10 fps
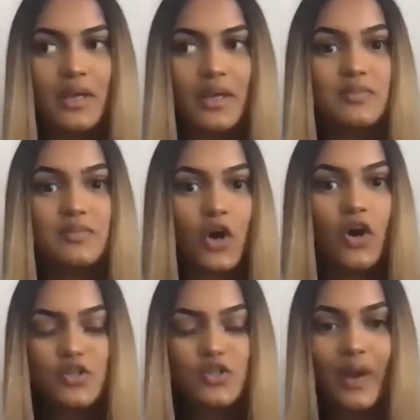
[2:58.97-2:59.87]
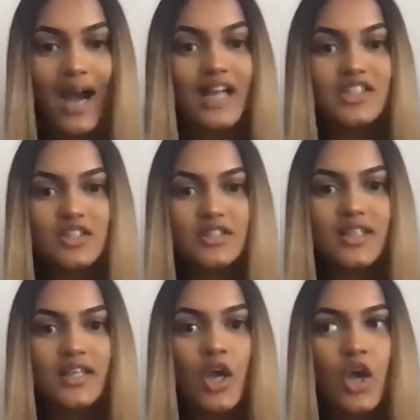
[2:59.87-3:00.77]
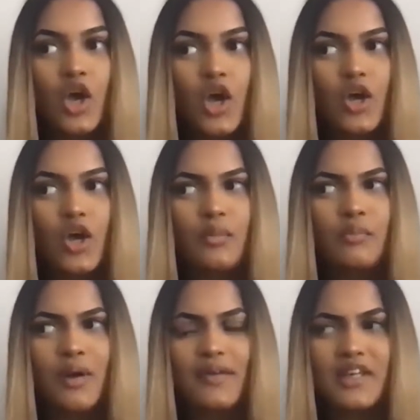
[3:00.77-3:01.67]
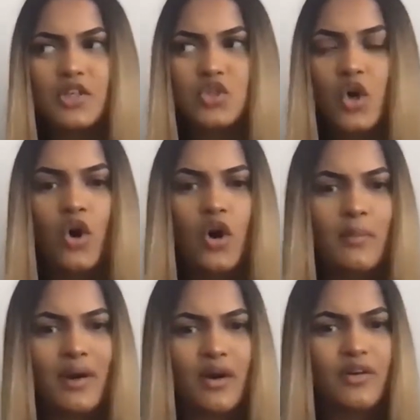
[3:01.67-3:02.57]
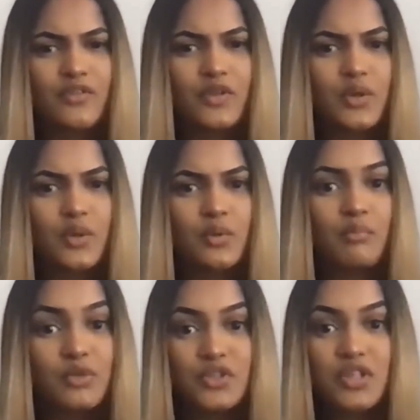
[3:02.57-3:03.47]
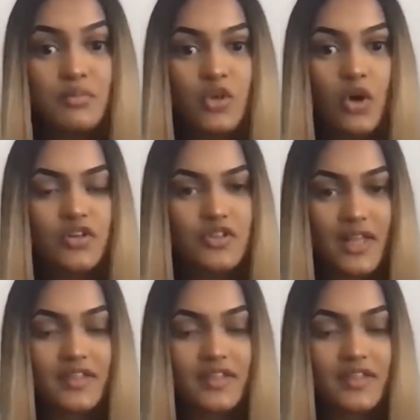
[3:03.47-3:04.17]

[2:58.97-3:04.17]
It was because we were actually I think taught about a few Muslim doctors at the